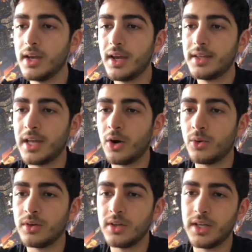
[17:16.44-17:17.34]

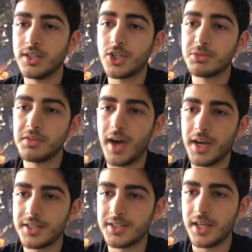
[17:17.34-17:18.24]
Now, in terms of how
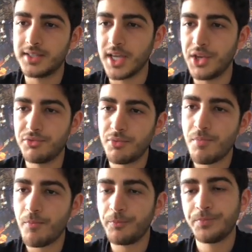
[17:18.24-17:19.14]
to stay safe,
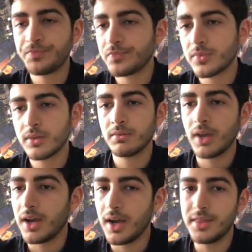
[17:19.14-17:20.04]

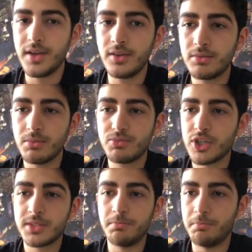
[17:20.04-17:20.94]
I think
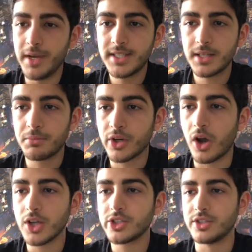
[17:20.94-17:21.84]
just basic
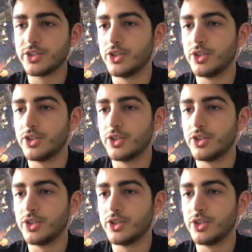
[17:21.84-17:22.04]
precautions,